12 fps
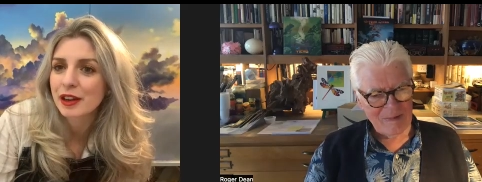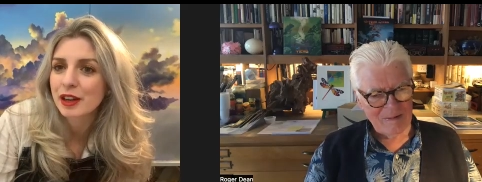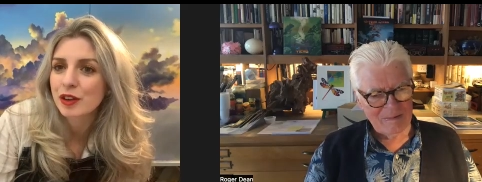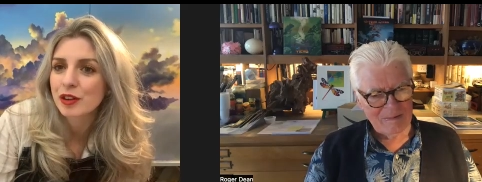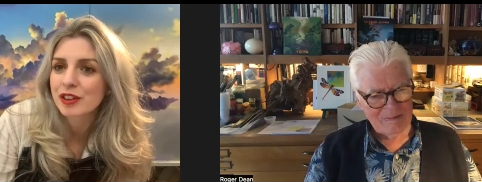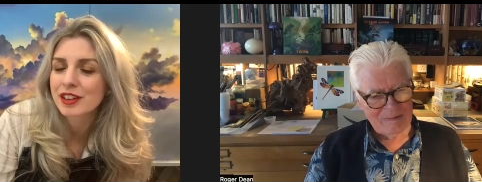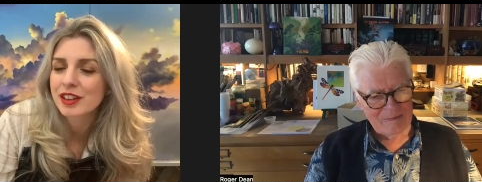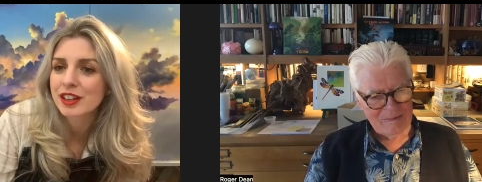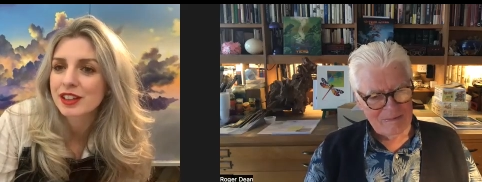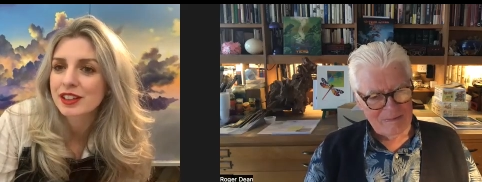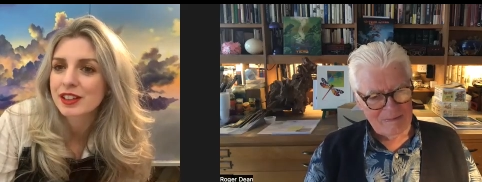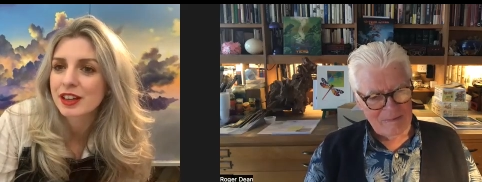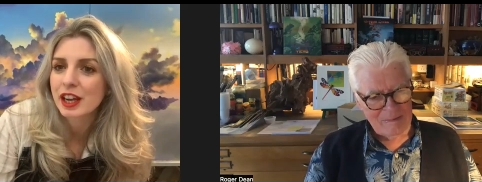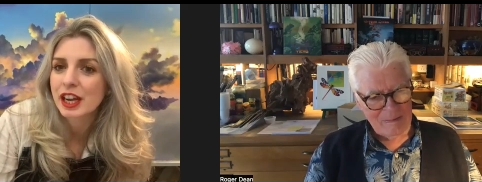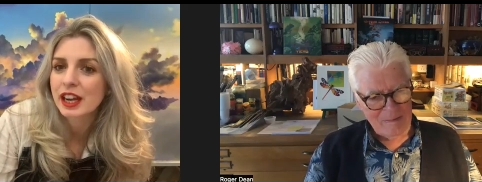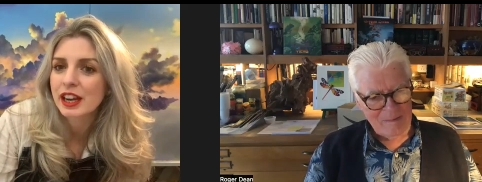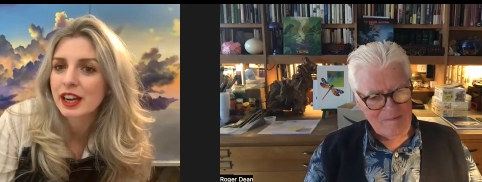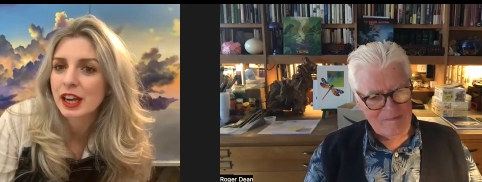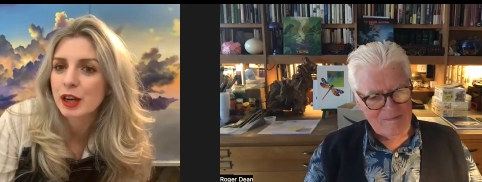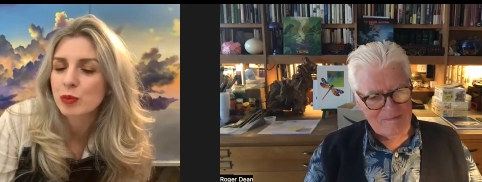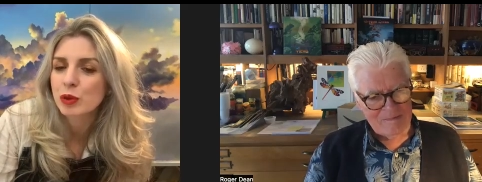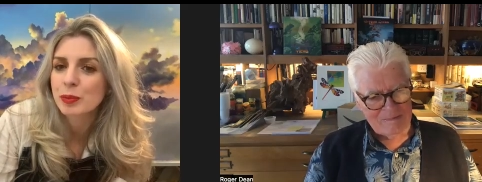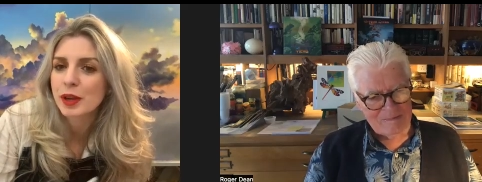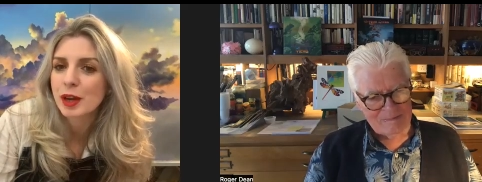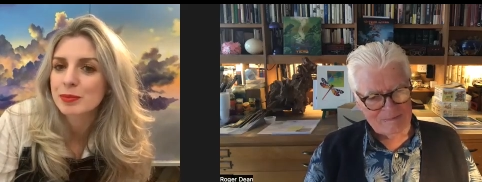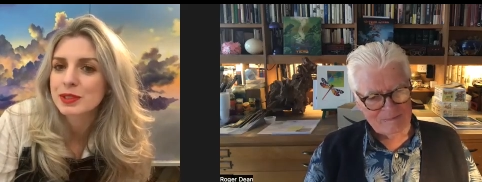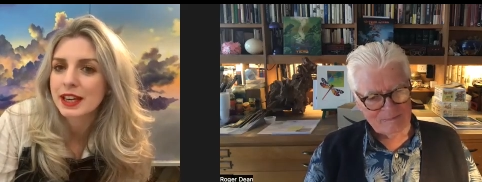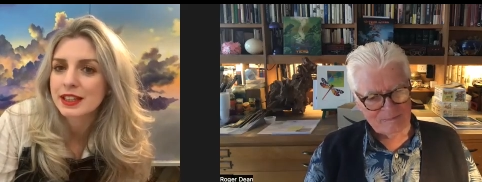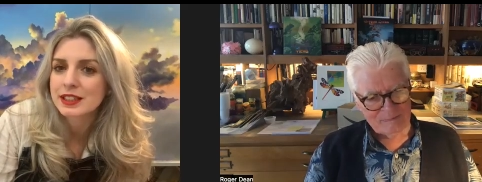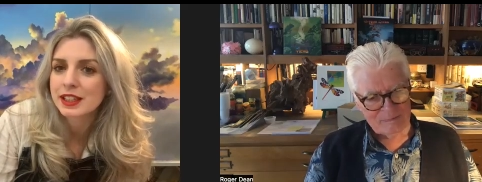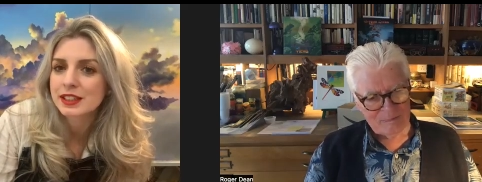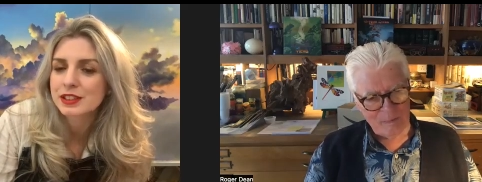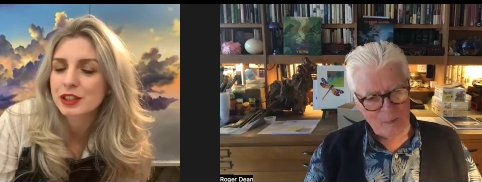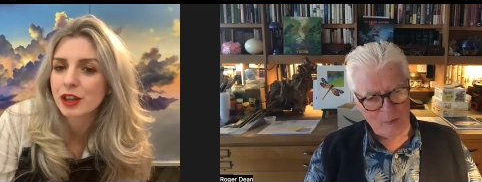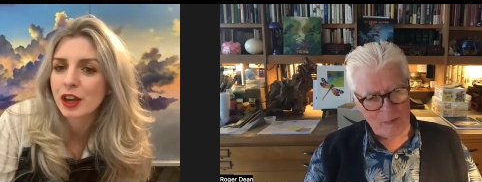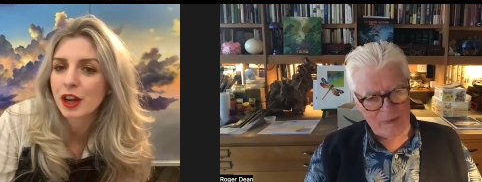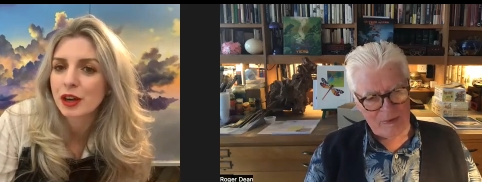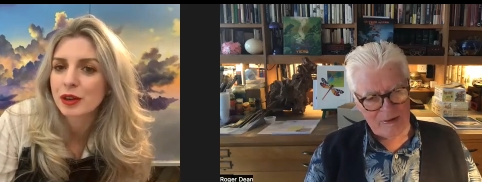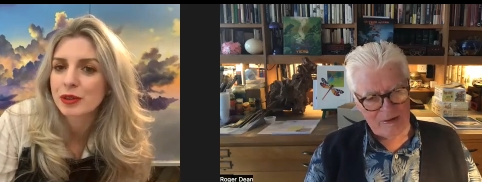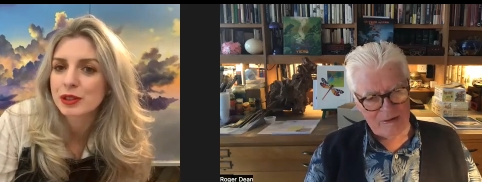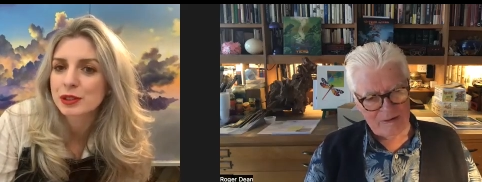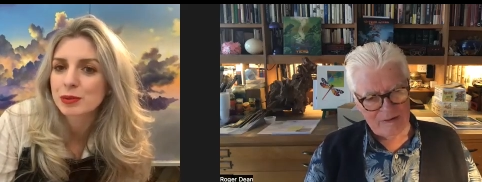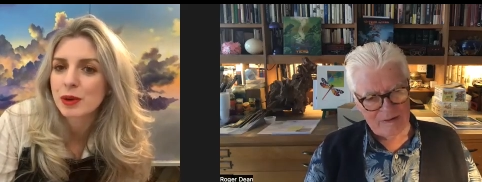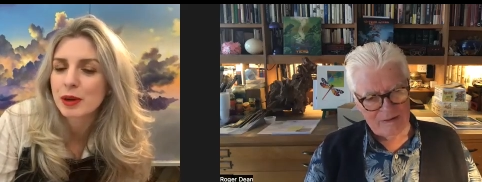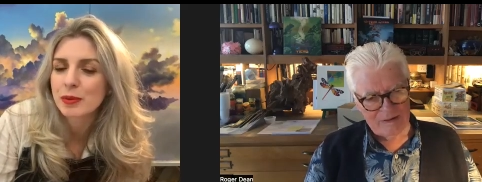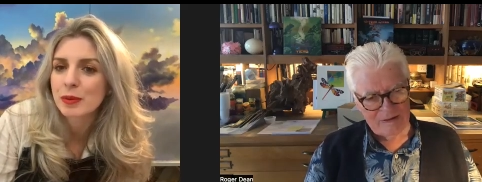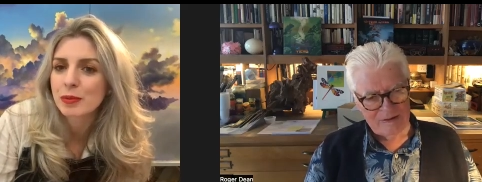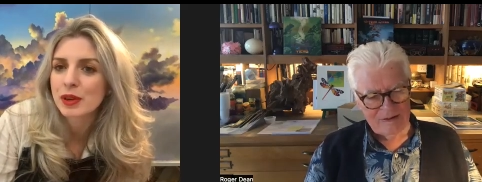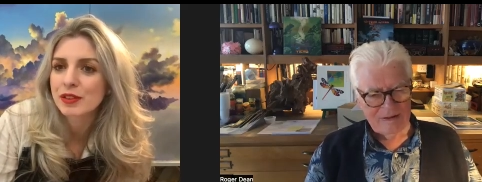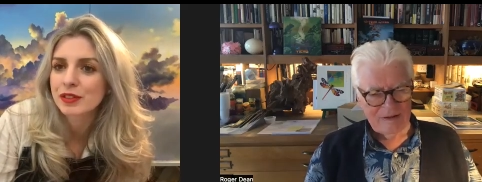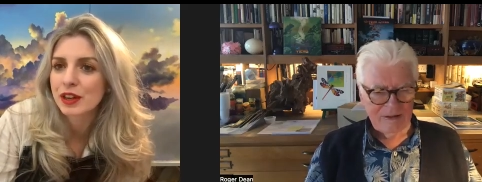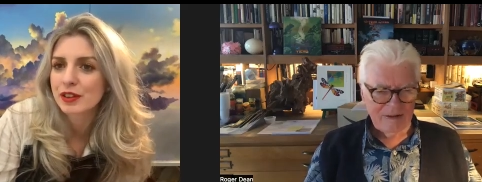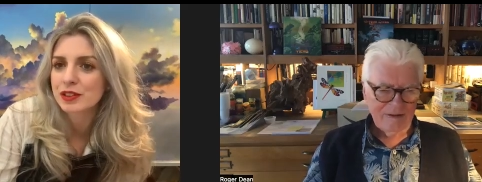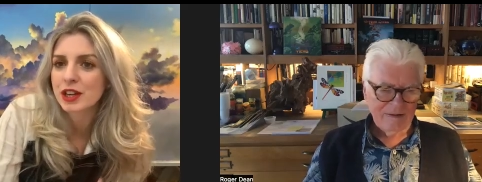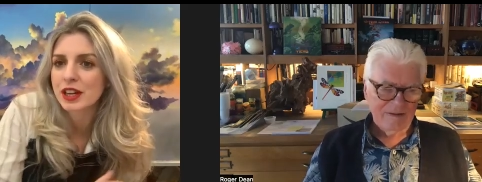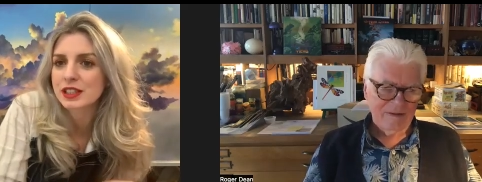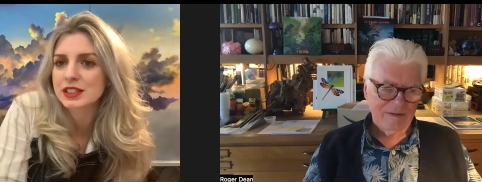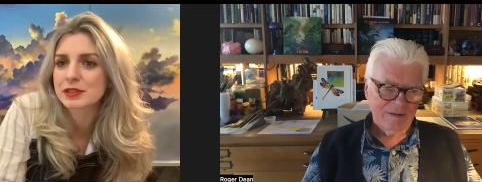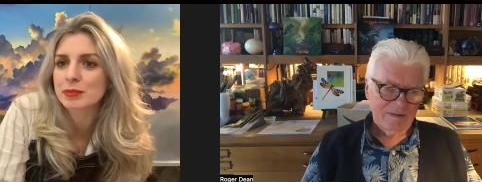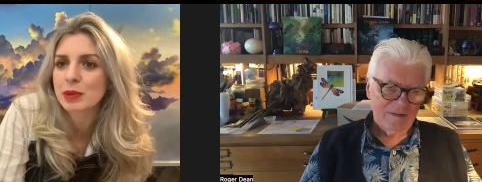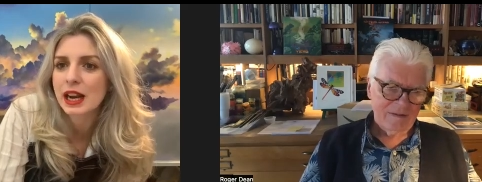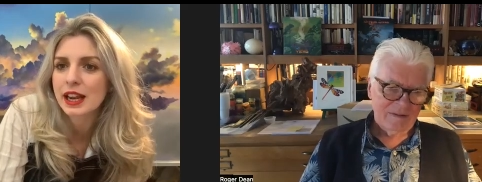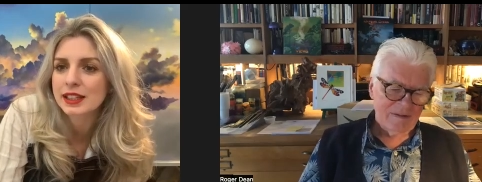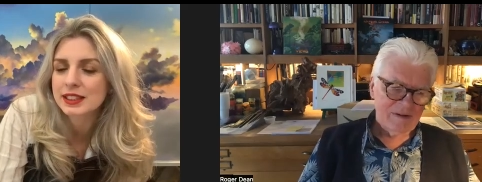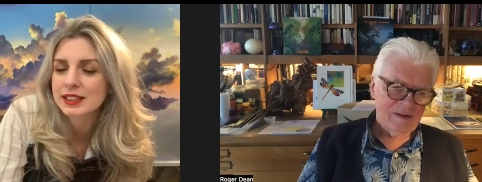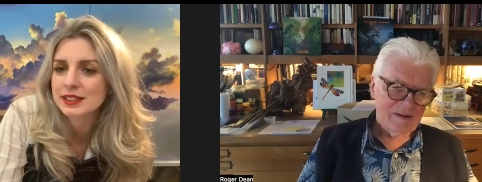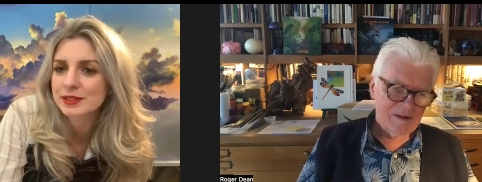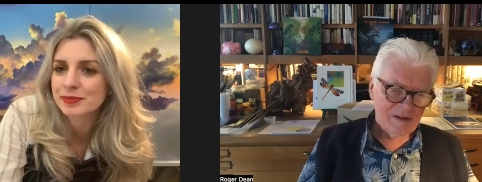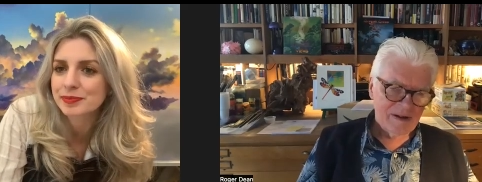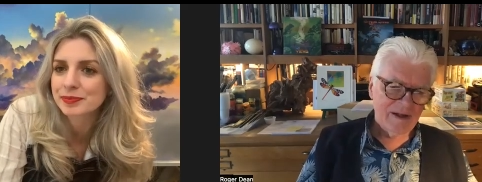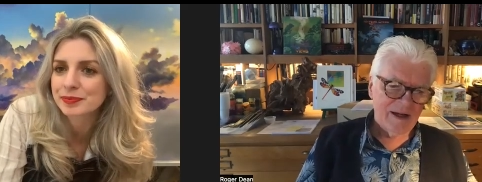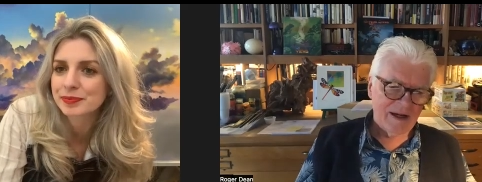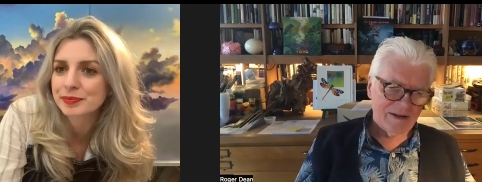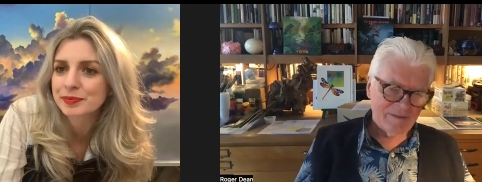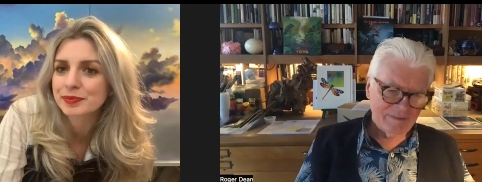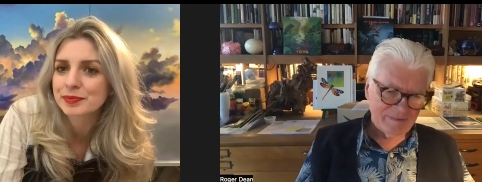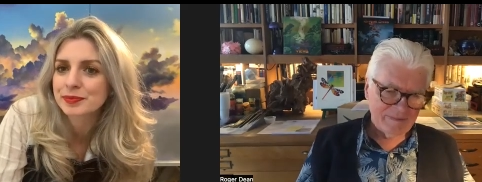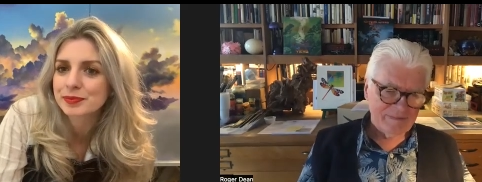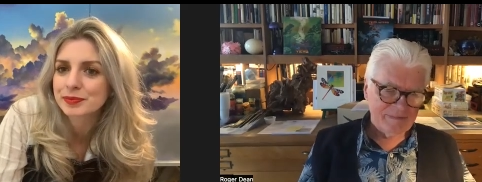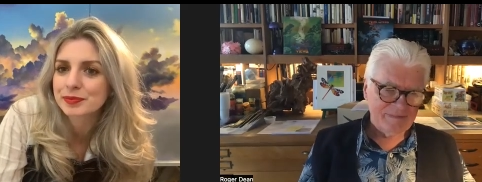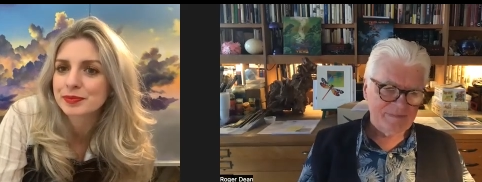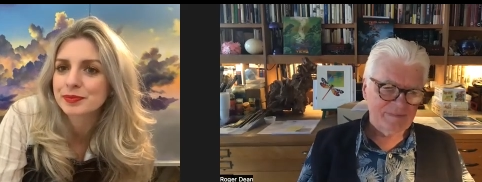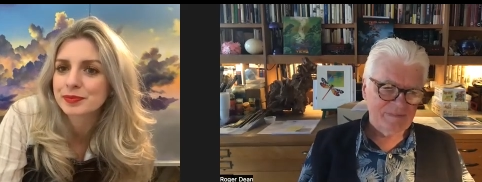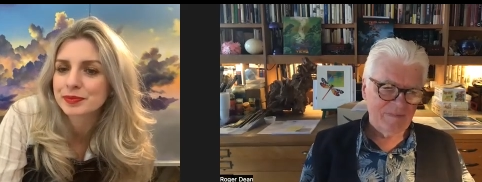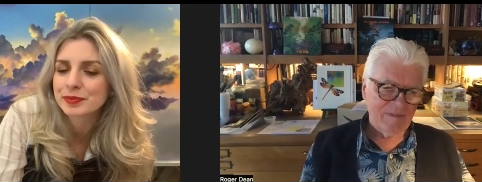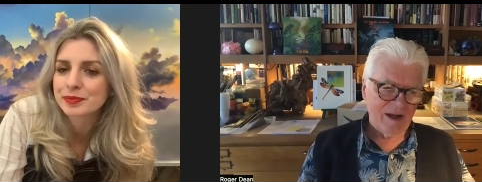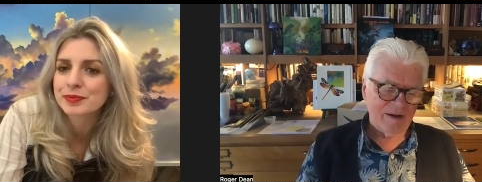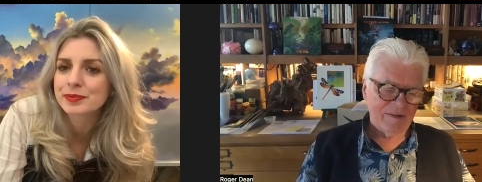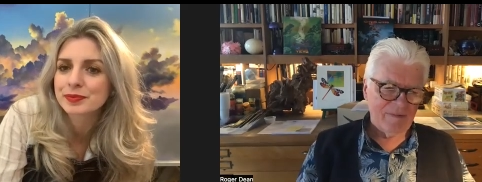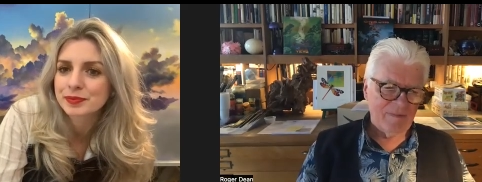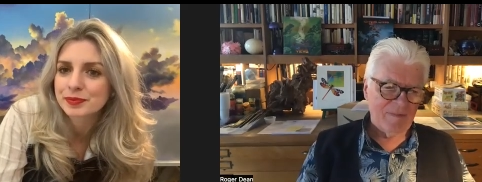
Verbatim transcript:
Speaker 1: going on, and um, and we'll be updating as you go as well, won't we? If there are changes in plan.
Speaker 2: Yeah. Yeah.